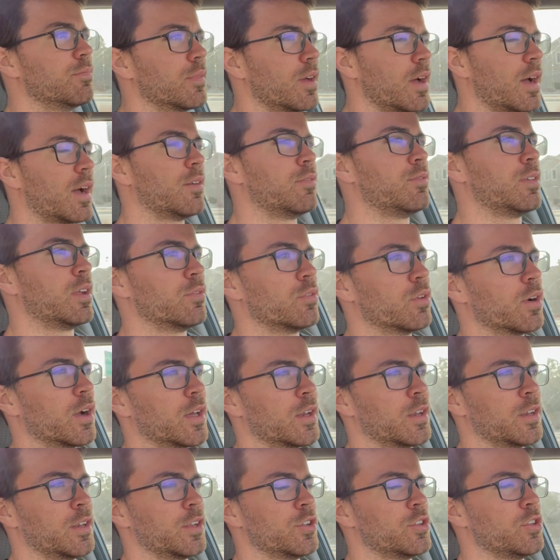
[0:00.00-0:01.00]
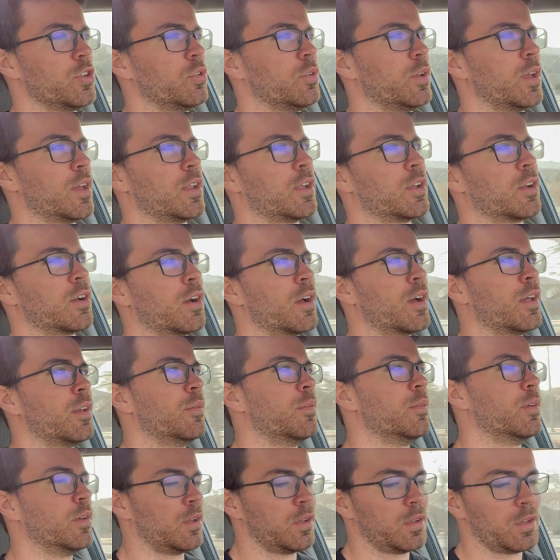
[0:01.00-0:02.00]
I've never had an issue getting
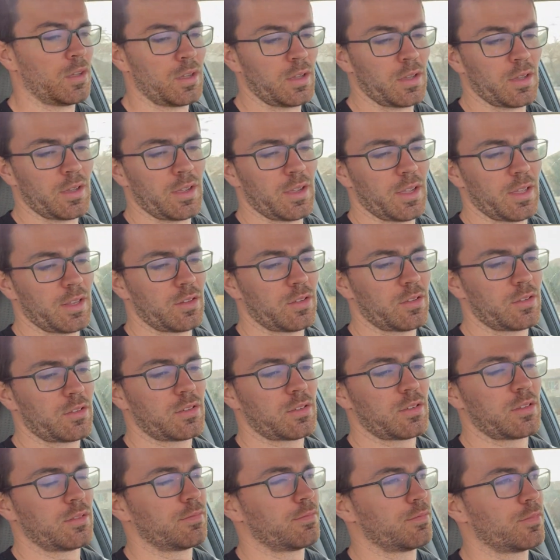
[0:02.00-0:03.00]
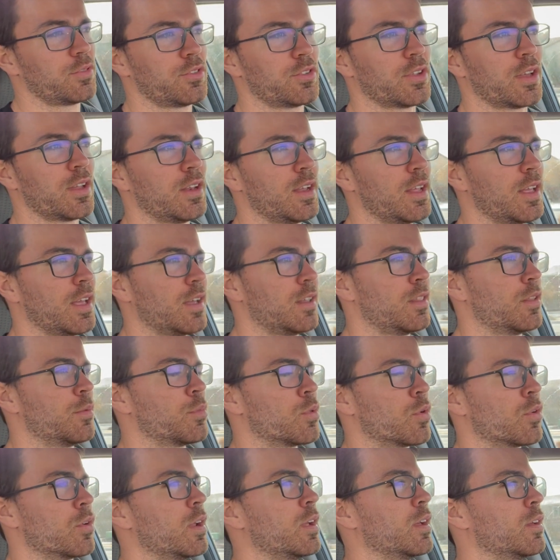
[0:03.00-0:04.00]
on. It's Sunday in the
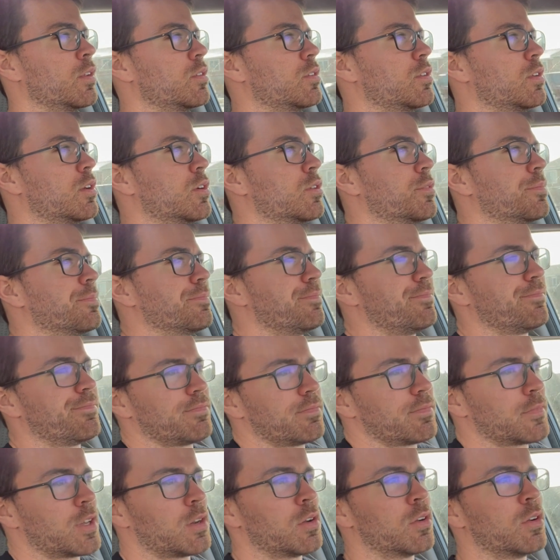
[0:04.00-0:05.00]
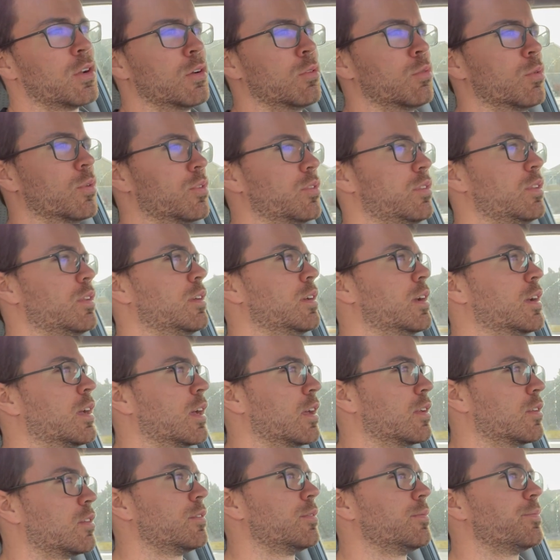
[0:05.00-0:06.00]
morning, so I don't know. We'll see, I
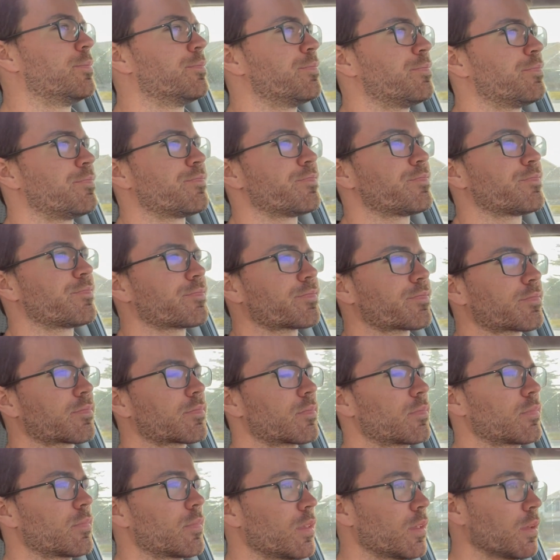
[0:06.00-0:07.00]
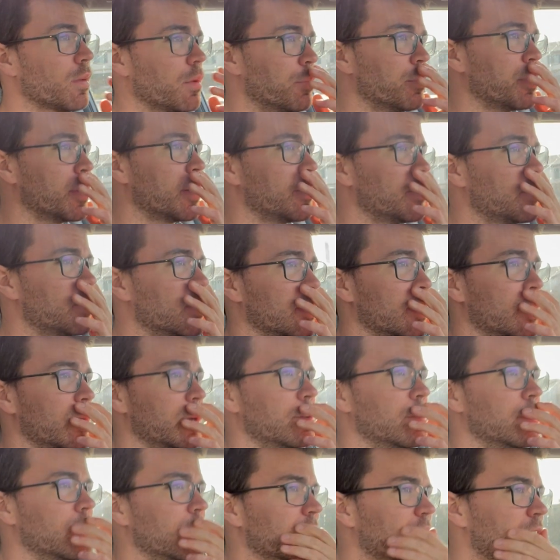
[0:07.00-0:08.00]
guess. But uh,
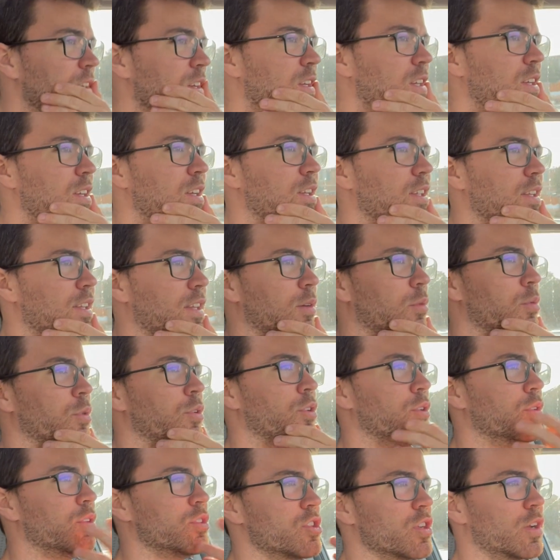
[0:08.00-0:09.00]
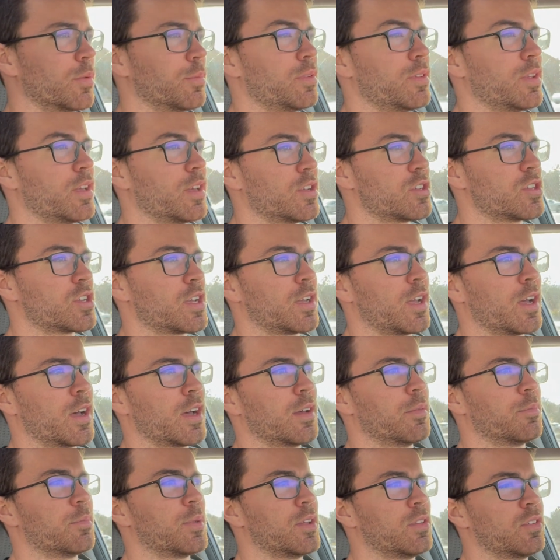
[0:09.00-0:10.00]
then we'll do a jump sesh. I
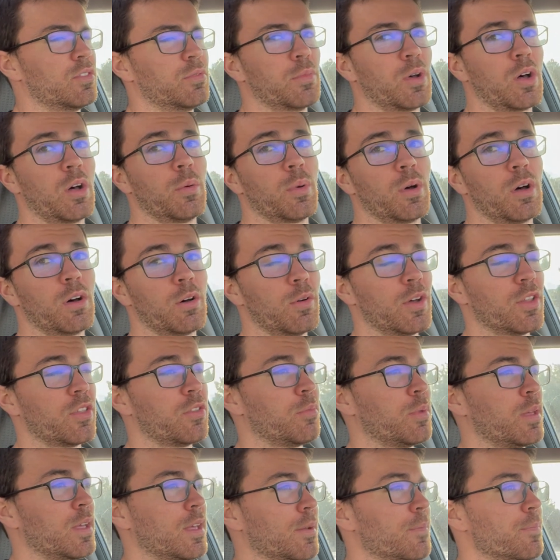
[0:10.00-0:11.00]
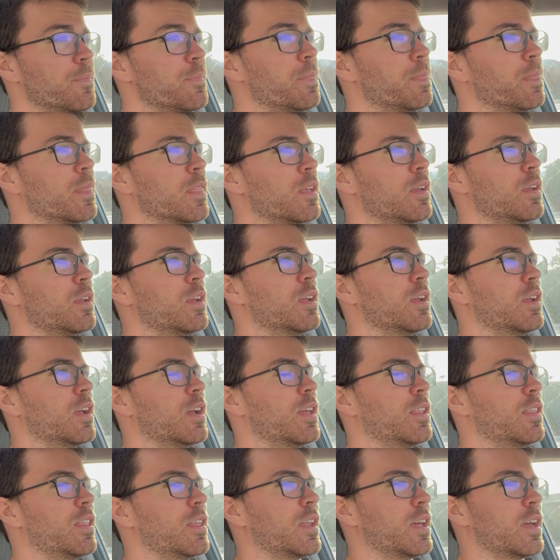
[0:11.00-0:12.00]
got my small ball with me, and
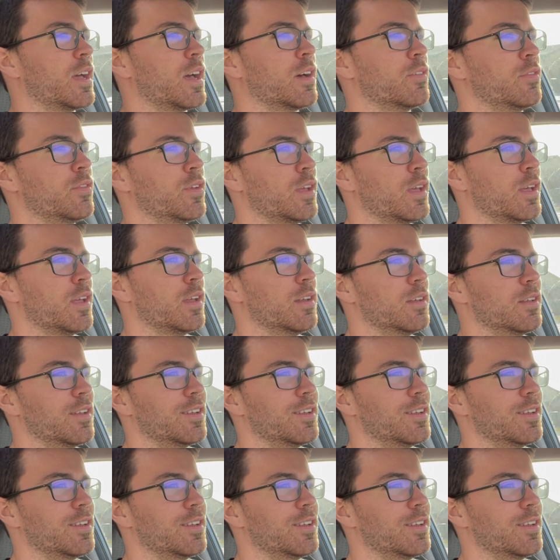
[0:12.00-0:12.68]
then I have a